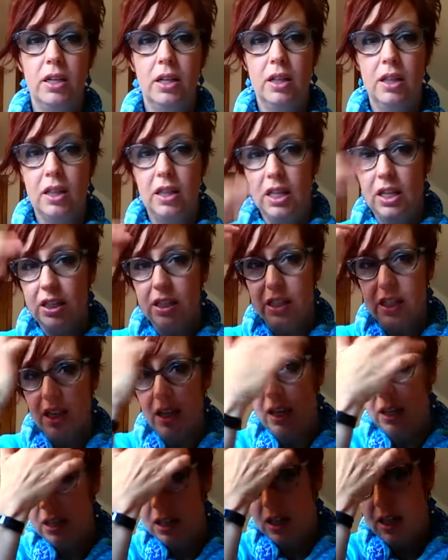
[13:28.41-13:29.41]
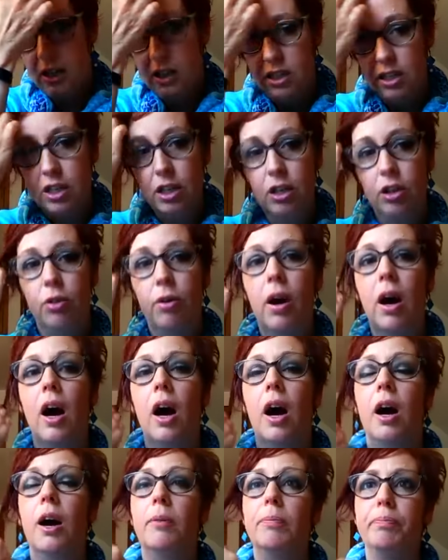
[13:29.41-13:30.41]
these things into
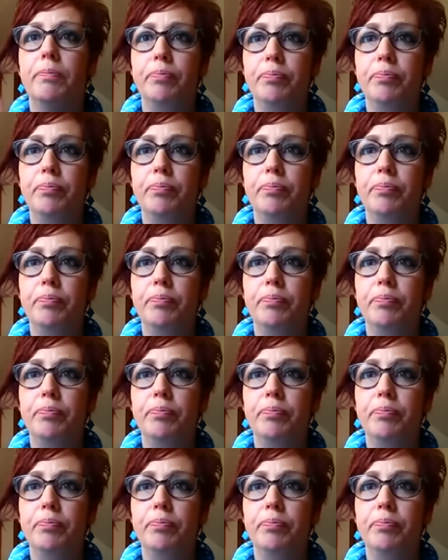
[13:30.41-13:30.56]
um,